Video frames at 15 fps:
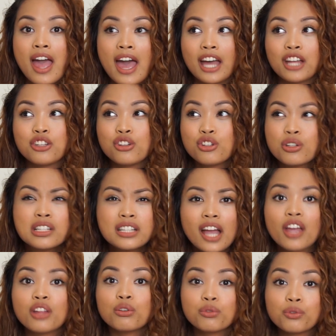And usually
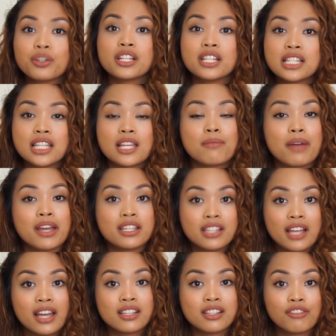I don't really see my
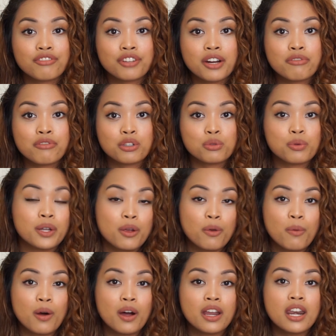size in Forever
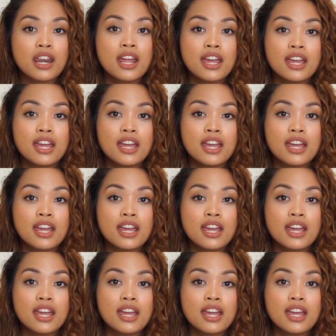21